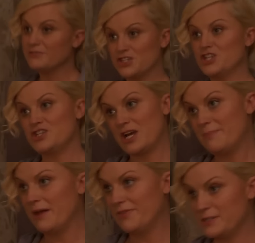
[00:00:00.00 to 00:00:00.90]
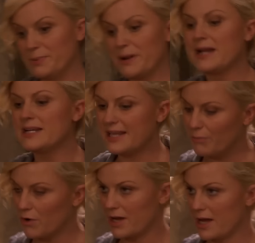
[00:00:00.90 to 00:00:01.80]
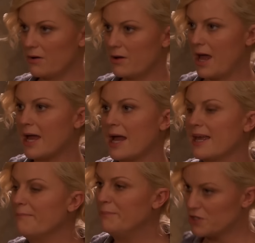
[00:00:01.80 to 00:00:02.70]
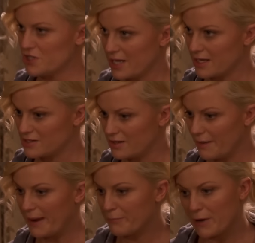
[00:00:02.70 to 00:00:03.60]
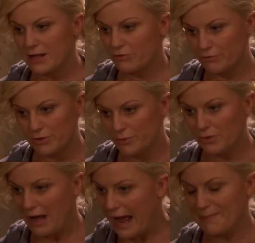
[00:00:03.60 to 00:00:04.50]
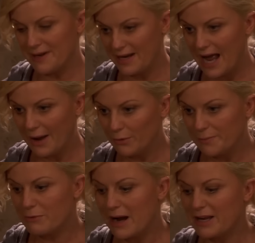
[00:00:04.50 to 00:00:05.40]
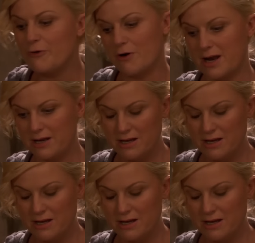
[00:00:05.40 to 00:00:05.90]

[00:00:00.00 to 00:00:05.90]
to chit-chat about this, but I need to keep working, okay? And keep pushing so that my breakthrough will happen and I will be ready for it.